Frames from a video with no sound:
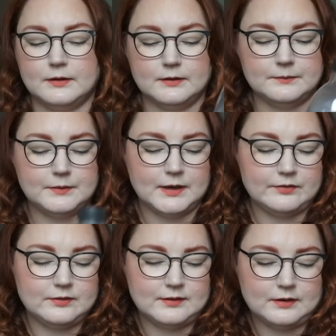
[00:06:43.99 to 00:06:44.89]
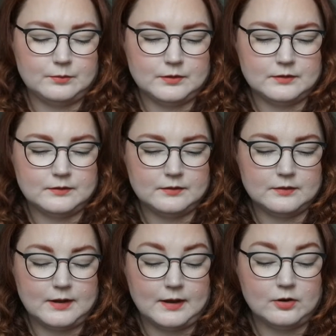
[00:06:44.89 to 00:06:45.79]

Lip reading: I have the second ones. Yeah,